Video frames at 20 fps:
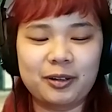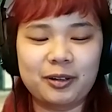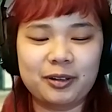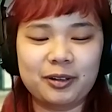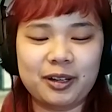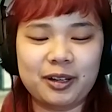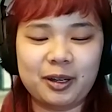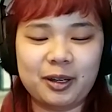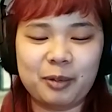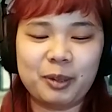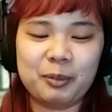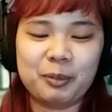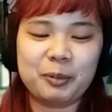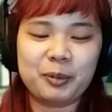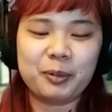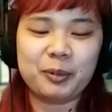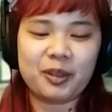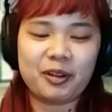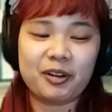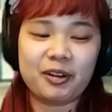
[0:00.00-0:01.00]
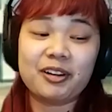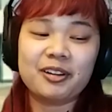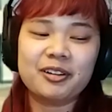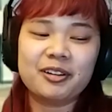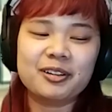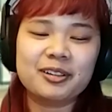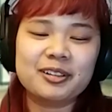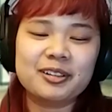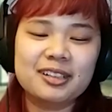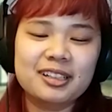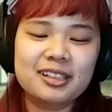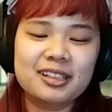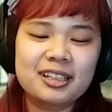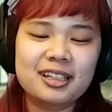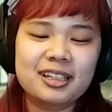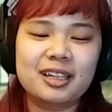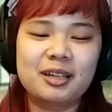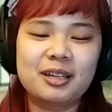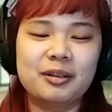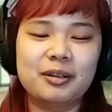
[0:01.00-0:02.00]
how many people there are
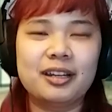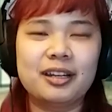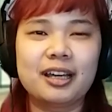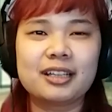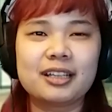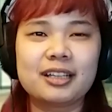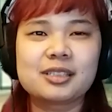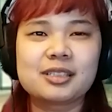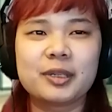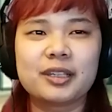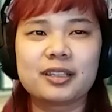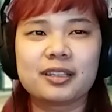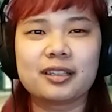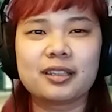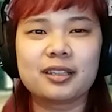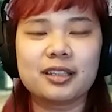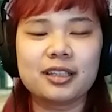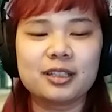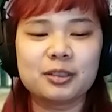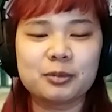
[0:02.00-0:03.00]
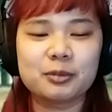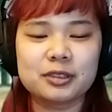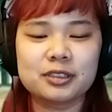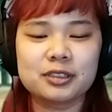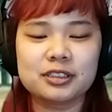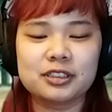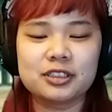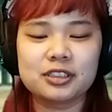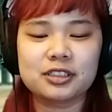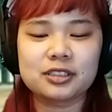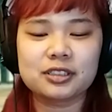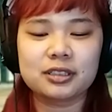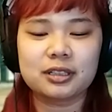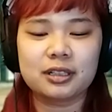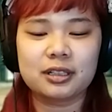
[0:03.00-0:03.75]
and not speaking the language,